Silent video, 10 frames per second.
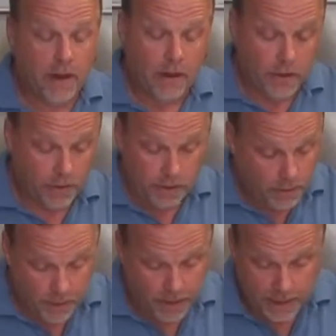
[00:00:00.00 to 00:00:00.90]
you're
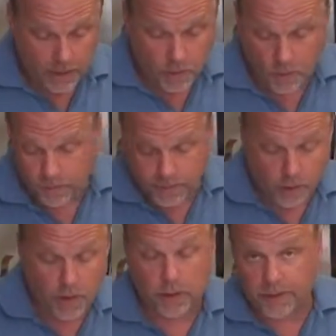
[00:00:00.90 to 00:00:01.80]
going to get all of the
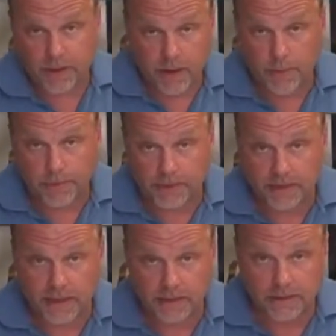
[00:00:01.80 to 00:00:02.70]
oil within a couple of
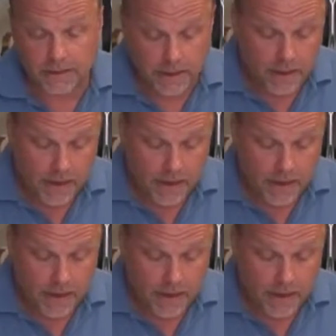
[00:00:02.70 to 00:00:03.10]
seconds.